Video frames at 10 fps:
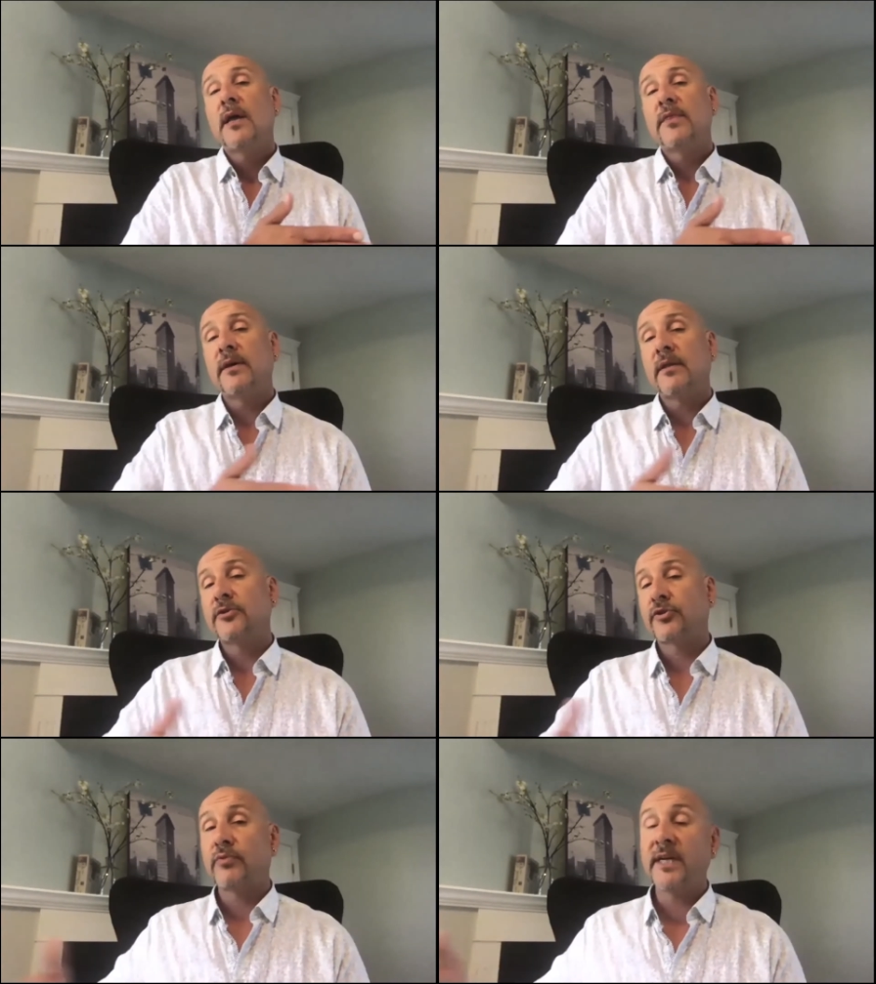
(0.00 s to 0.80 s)
the
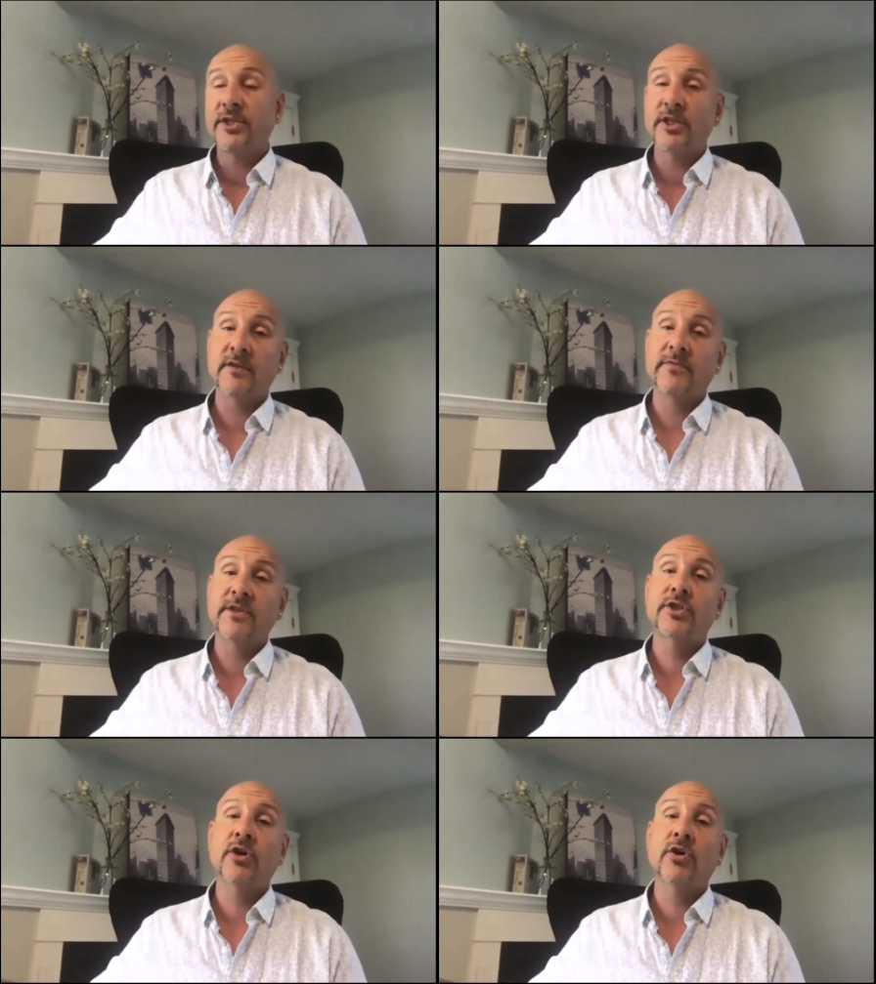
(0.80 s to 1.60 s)
duration of a
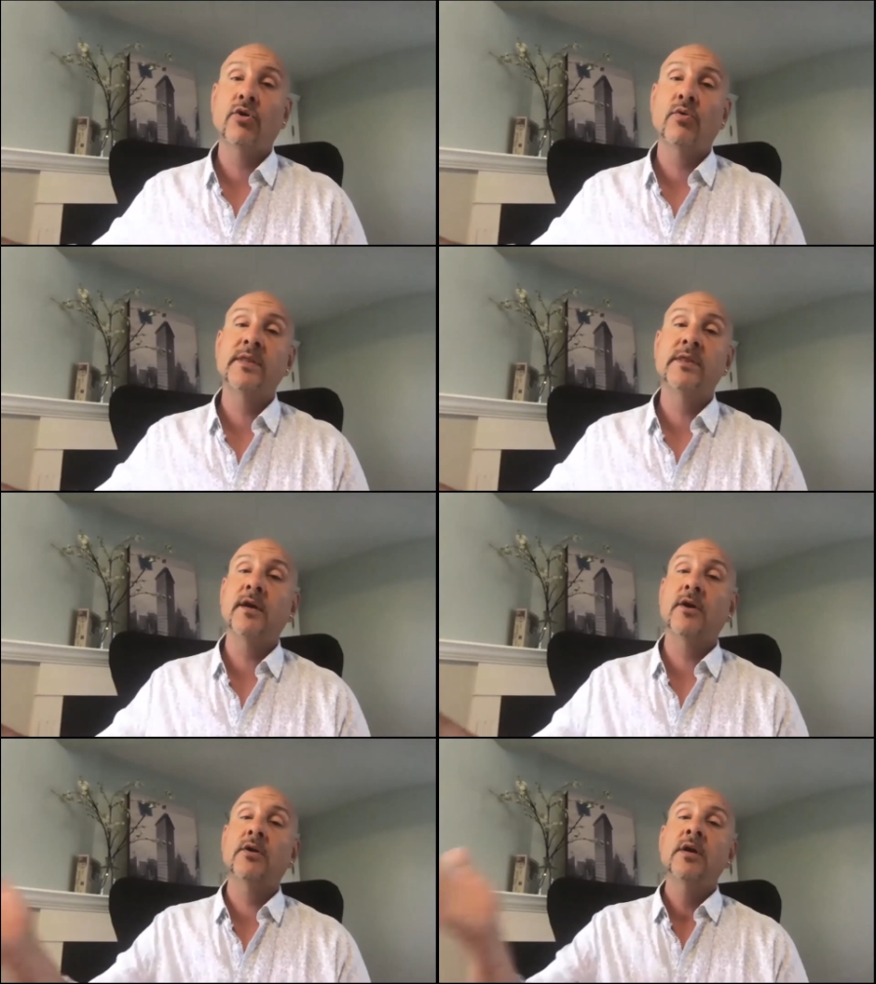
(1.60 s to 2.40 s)
show and
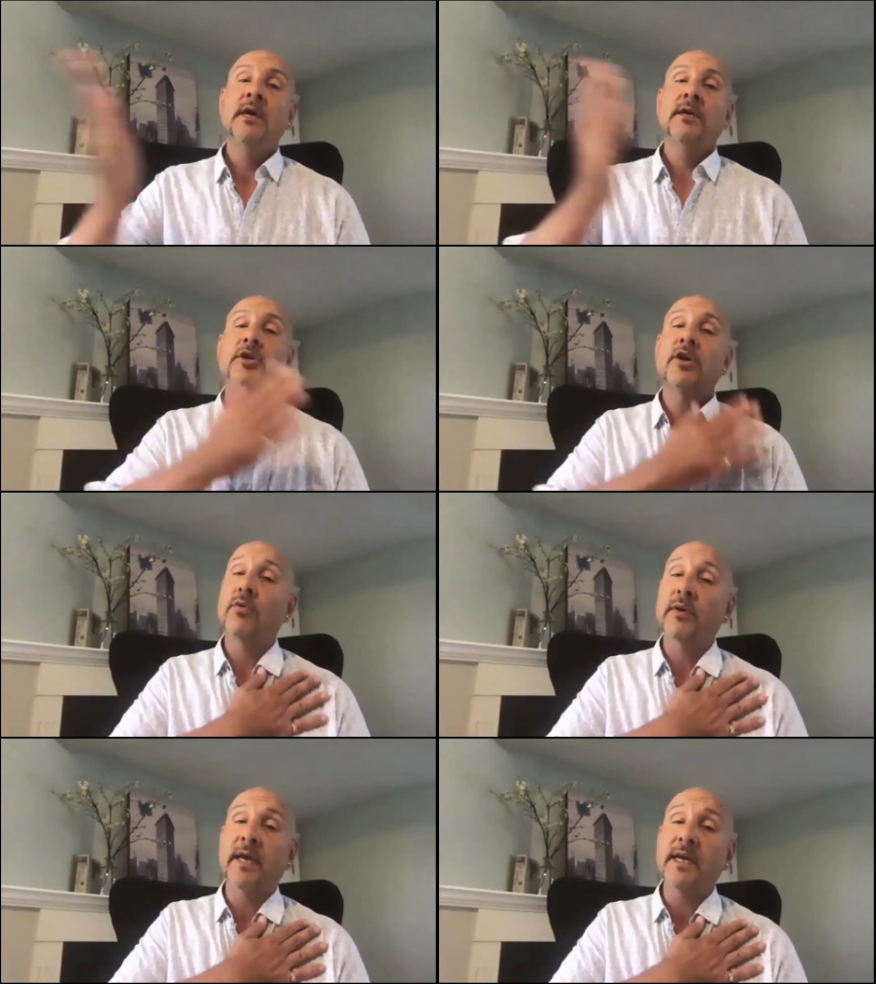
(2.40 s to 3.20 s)
they're you know
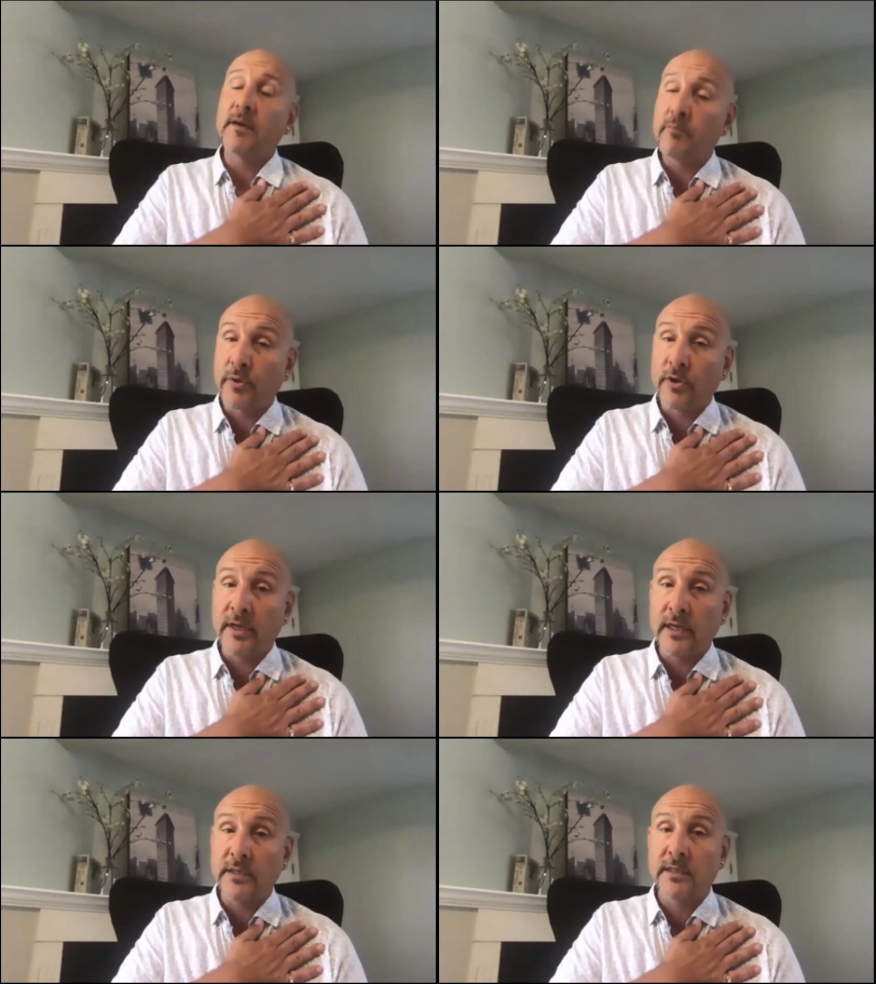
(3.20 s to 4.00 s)
getting a
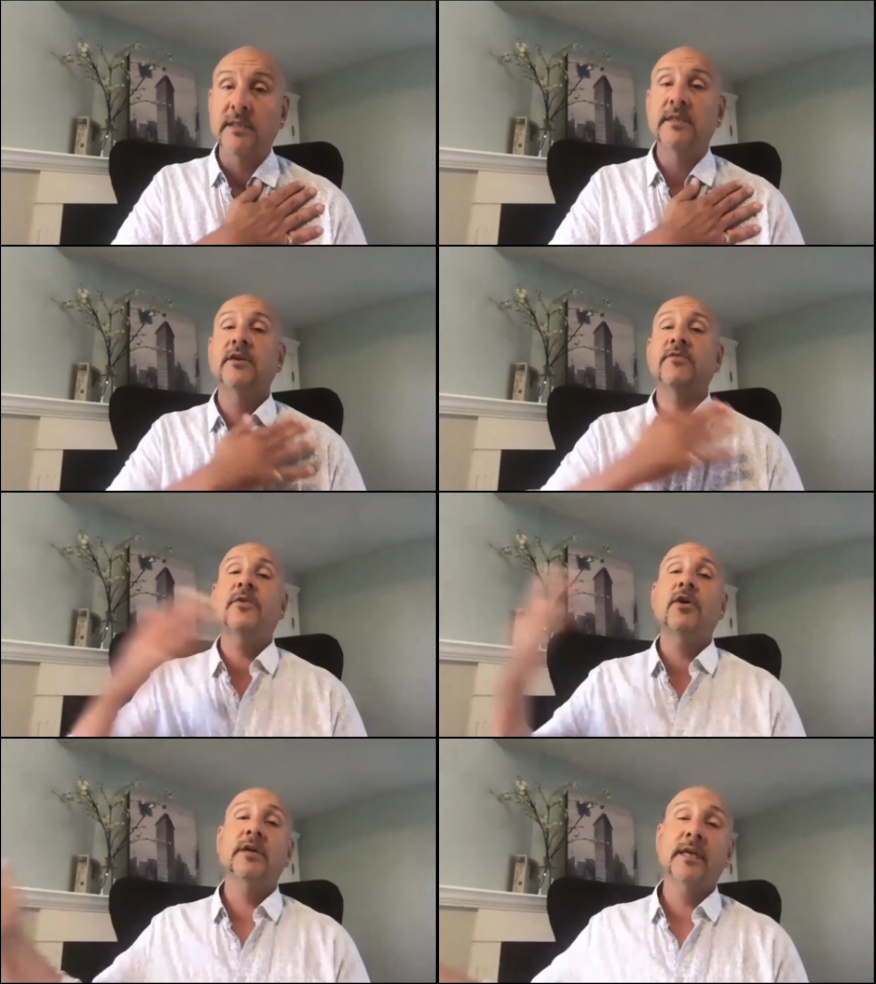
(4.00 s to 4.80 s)
bullet they're
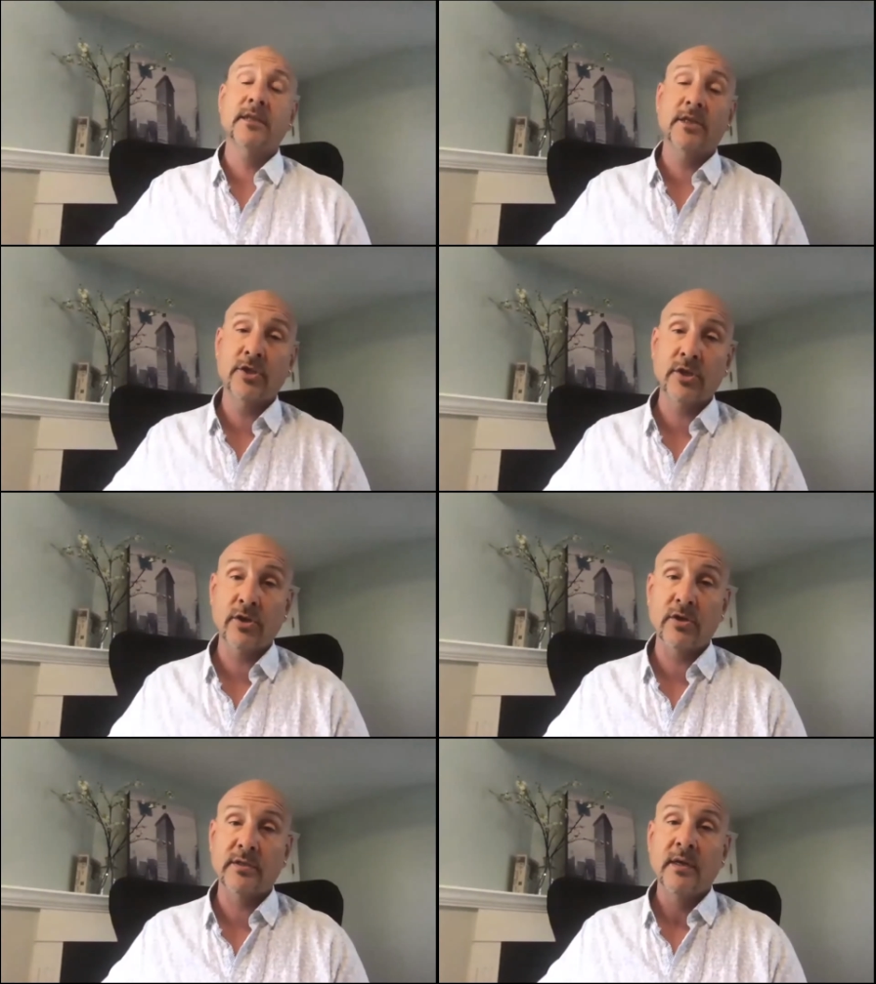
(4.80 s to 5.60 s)
falling in the
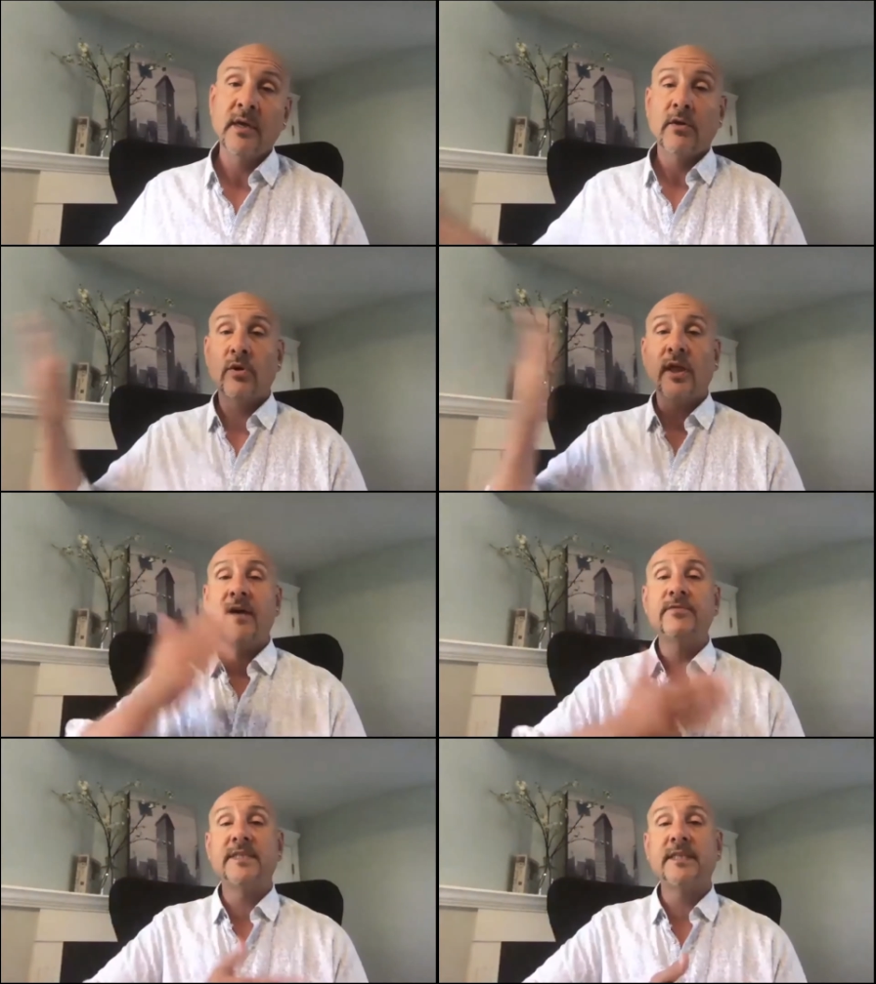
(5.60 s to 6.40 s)
dirt we'll
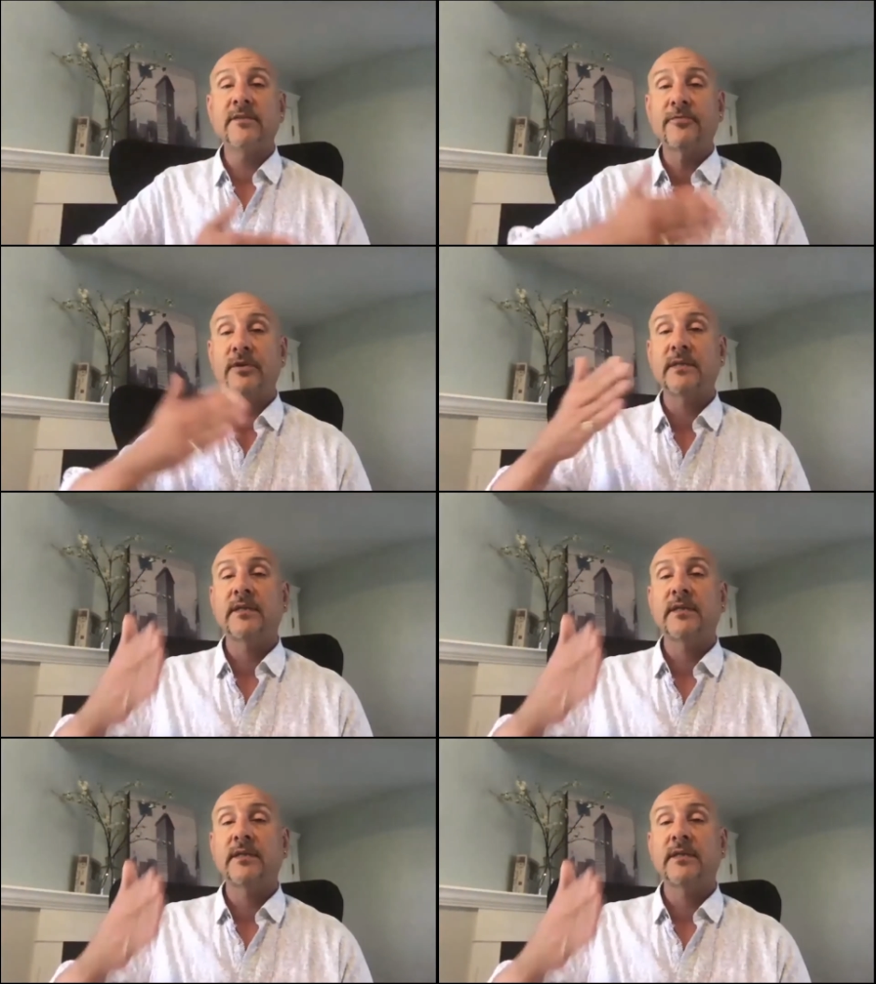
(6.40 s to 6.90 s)
have different